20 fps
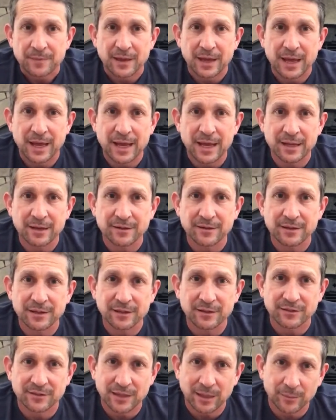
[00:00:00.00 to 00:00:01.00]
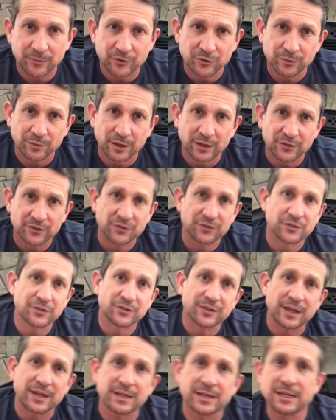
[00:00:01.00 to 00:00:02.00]
And he has come to us because
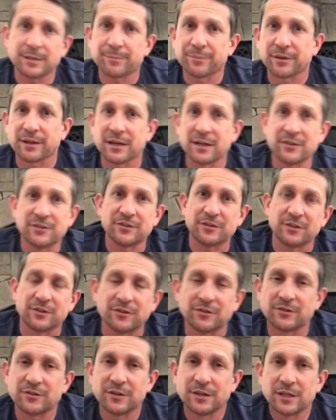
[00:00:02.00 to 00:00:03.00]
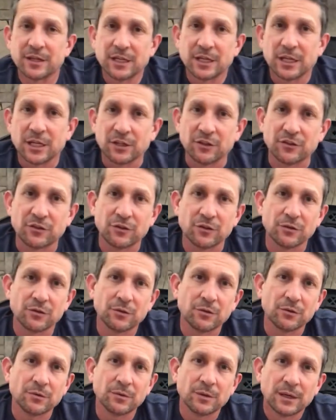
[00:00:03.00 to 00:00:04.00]
they need places
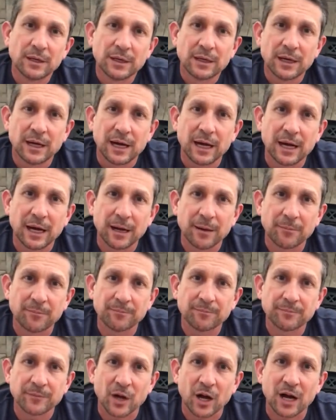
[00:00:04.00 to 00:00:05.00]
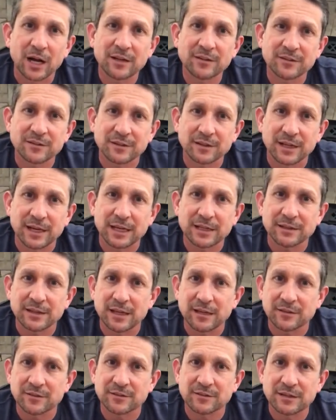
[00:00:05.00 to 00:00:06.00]
to isolate
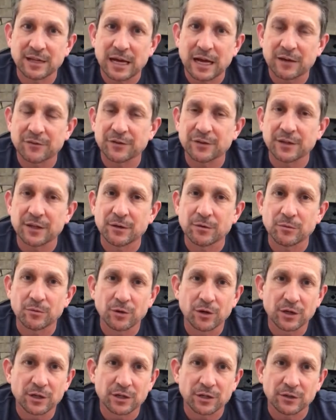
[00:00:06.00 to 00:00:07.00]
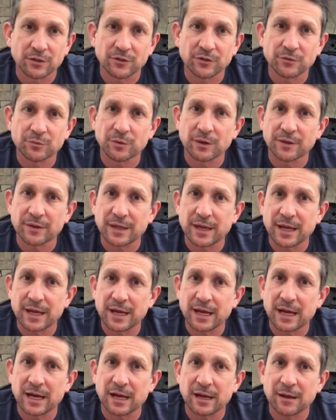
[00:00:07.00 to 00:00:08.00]
their staff and their workers when
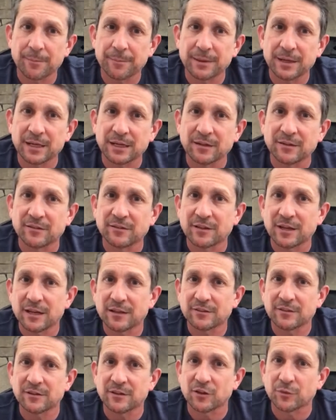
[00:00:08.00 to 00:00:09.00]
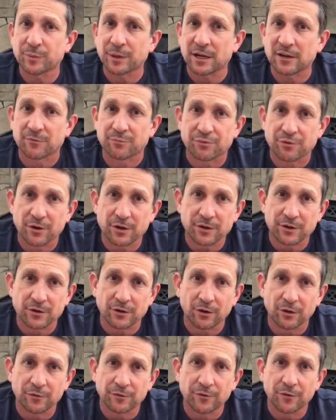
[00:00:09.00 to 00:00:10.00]
they are being tested as part of
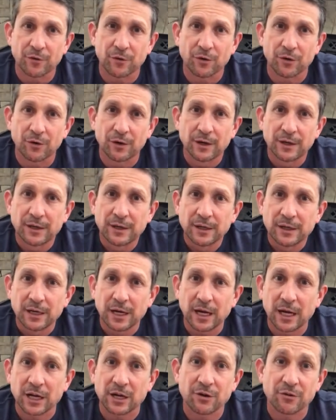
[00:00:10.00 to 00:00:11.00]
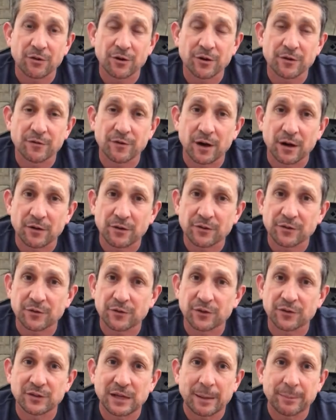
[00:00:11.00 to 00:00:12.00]
protocol for coronavirus. For
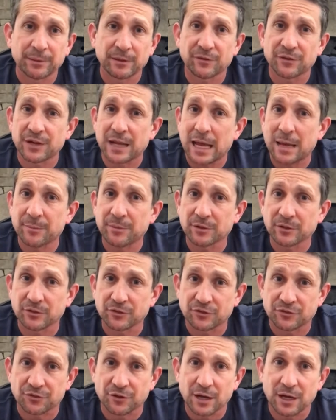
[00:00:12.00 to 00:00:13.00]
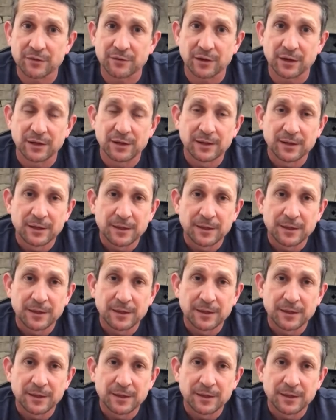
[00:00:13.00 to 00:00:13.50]
example, if an ambulance driver